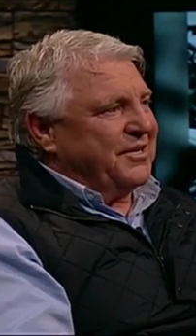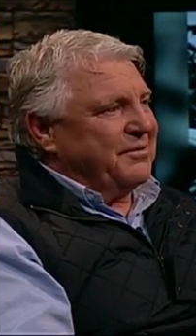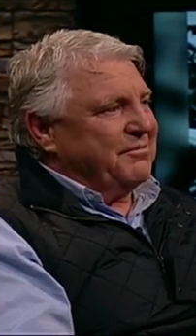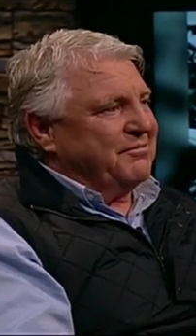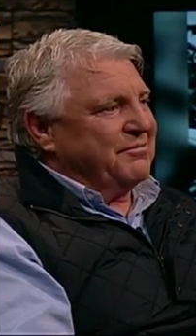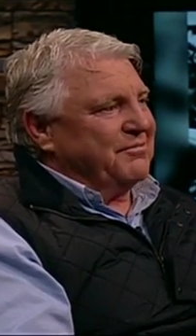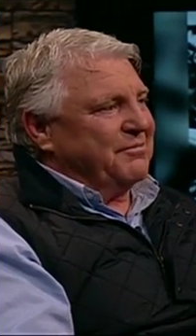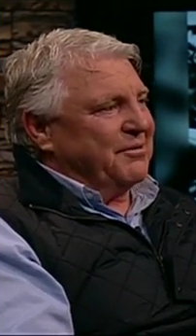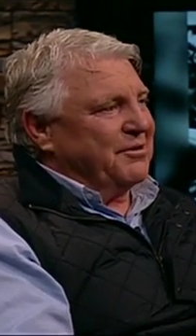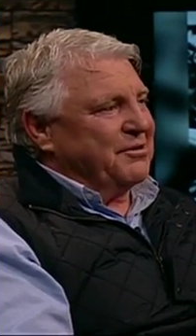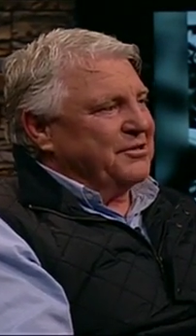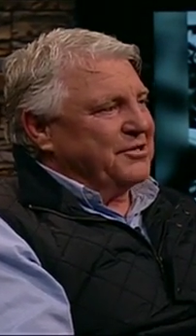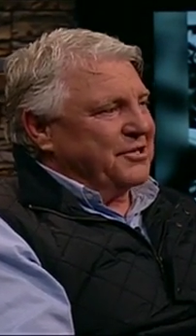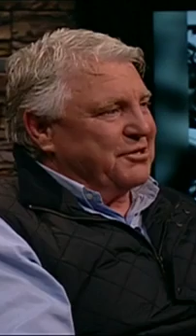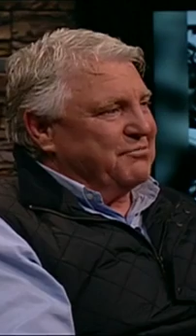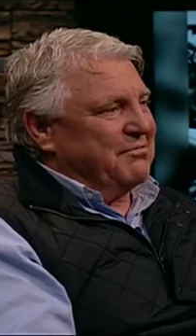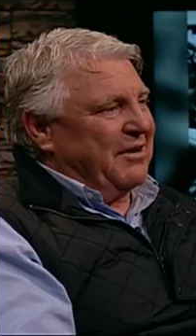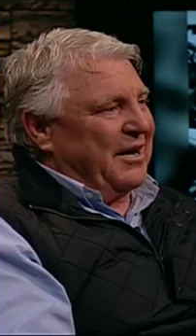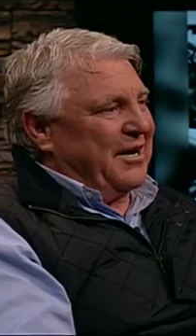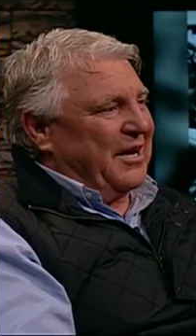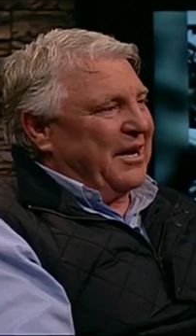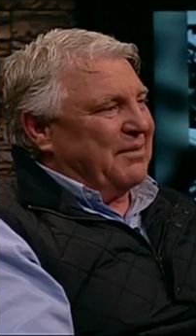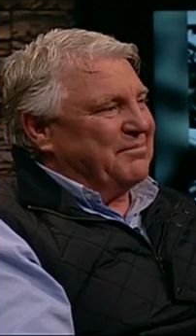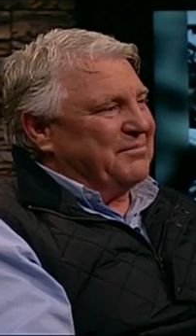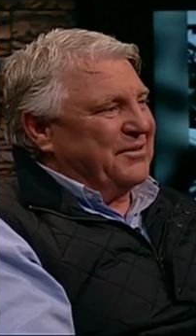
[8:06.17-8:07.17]
whereas you
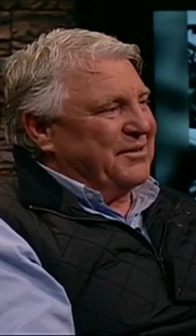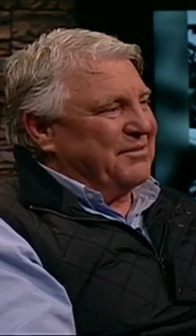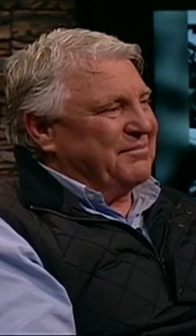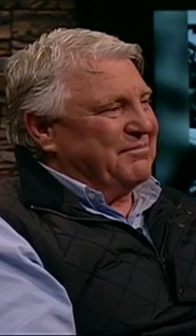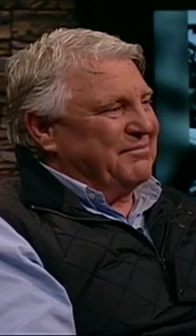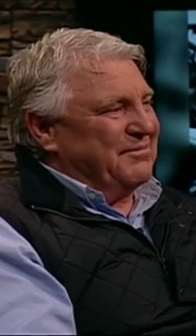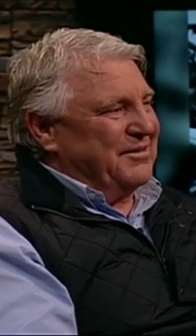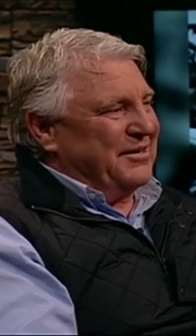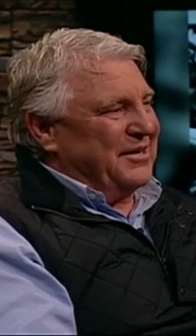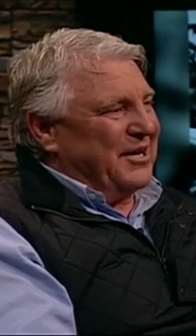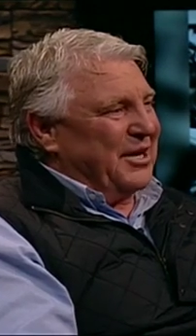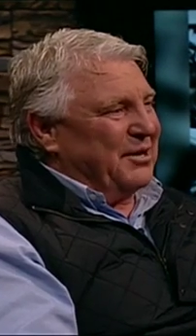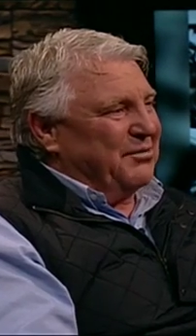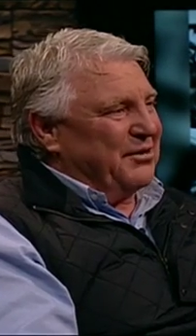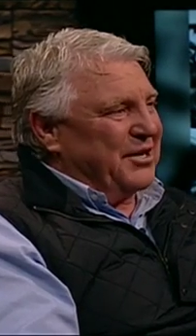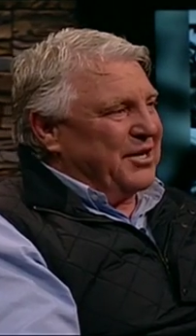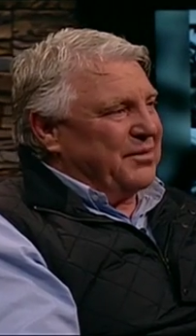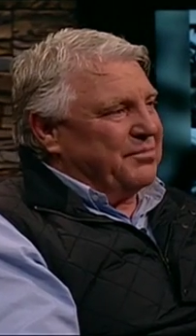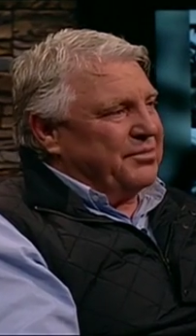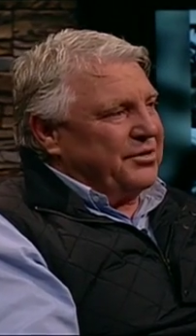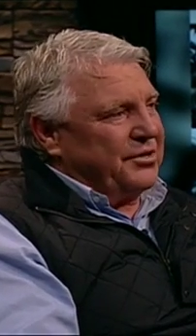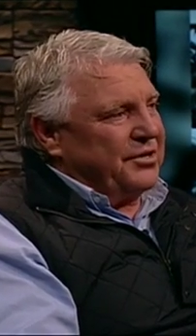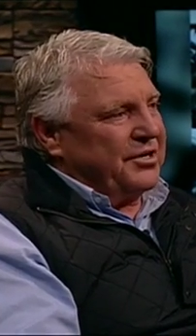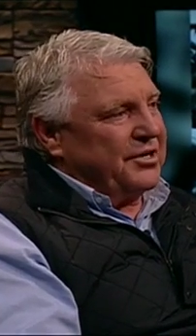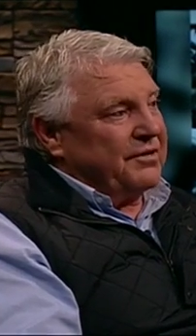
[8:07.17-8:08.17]
run up, you know where you're
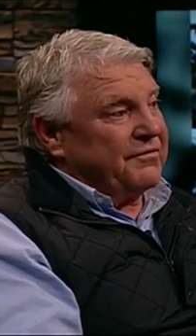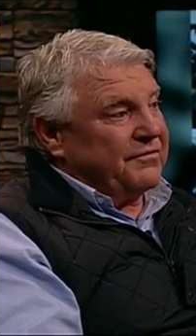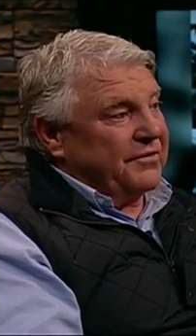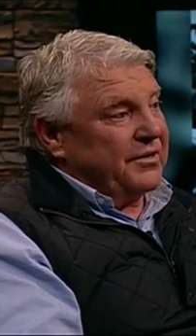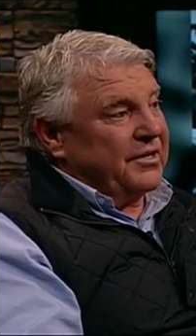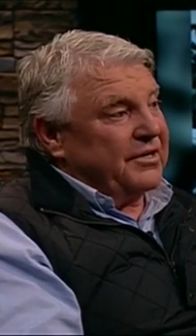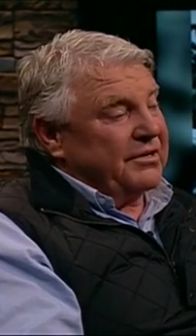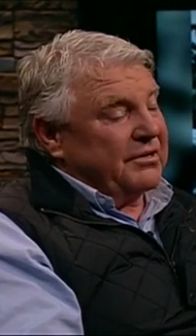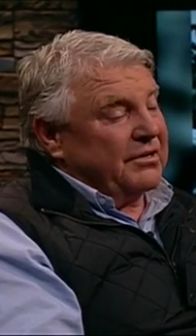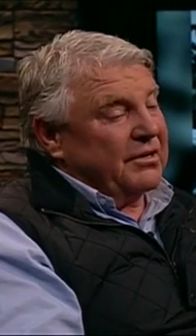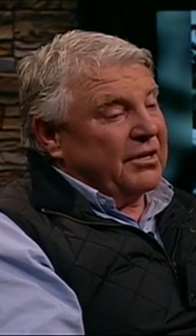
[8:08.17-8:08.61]
putting your feet,